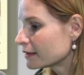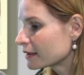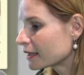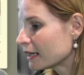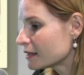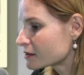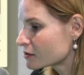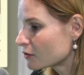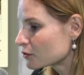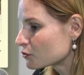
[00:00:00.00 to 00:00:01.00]
the case
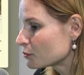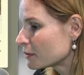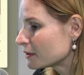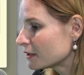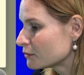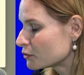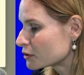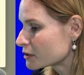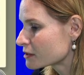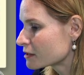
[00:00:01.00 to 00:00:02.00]
of recruitment
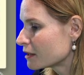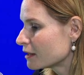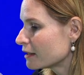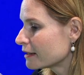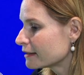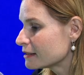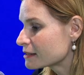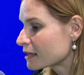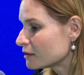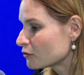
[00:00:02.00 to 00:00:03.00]
networks, this
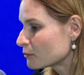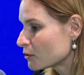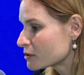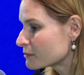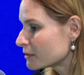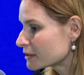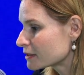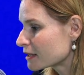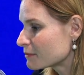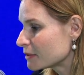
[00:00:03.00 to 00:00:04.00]
kind of plausible
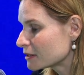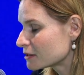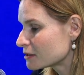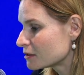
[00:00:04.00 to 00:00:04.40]
deniability